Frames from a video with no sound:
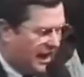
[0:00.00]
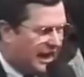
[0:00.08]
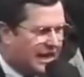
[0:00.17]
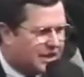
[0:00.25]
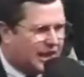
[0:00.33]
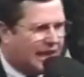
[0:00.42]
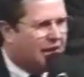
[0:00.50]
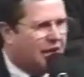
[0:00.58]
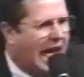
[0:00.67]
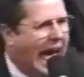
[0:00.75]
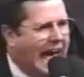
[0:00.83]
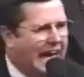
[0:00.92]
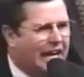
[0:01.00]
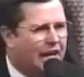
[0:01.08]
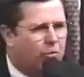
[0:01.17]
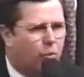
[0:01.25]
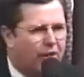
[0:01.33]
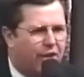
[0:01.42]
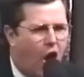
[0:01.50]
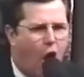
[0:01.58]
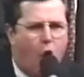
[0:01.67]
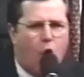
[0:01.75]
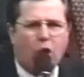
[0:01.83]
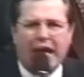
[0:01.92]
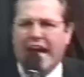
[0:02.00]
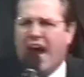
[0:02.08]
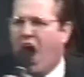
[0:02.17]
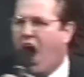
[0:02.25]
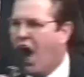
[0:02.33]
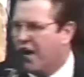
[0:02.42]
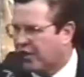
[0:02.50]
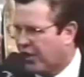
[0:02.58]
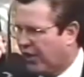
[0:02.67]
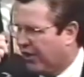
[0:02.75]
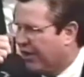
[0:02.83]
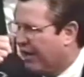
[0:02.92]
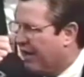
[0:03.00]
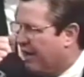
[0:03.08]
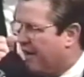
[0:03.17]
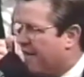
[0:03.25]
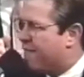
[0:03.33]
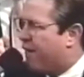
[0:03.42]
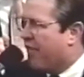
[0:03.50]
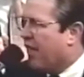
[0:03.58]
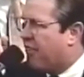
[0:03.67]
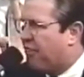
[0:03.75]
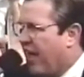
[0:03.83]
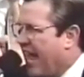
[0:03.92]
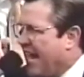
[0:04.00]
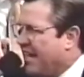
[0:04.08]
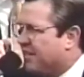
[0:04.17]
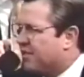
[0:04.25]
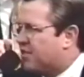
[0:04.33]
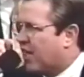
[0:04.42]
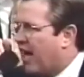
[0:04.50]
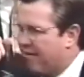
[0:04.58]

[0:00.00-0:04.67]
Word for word: It is ignited with holy hunger for the things